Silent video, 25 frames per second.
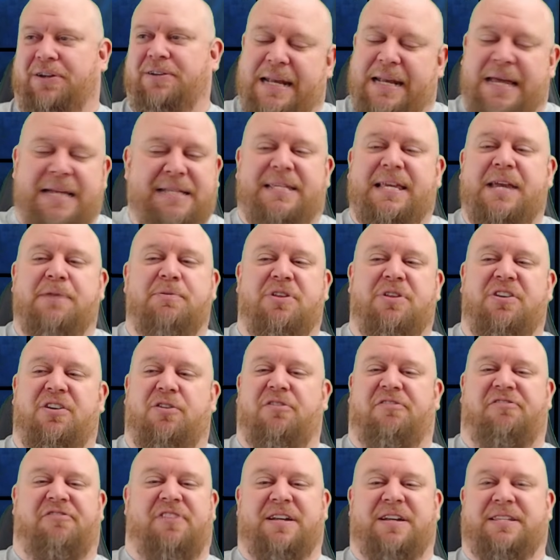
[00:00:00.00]
Let's see what all
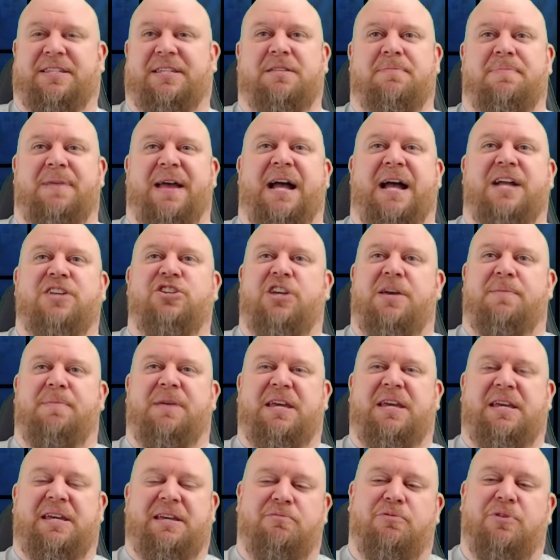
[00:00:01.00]
the fuss is about.
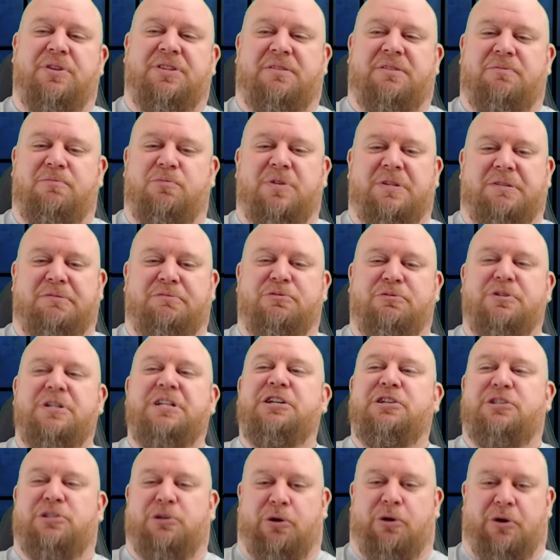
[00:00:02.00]
Jimmy, what, what, what are
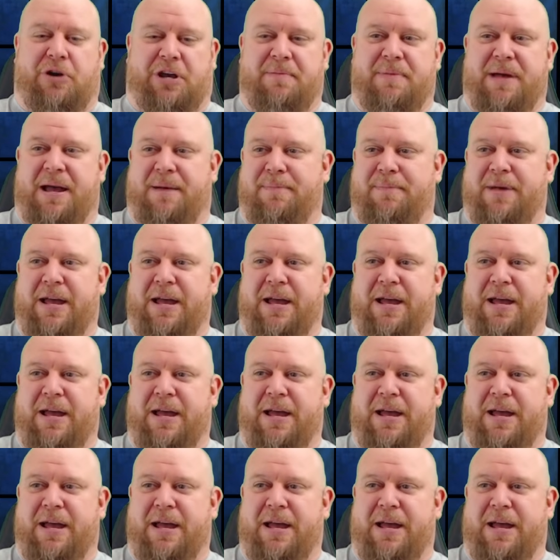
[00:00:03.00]
you talking about,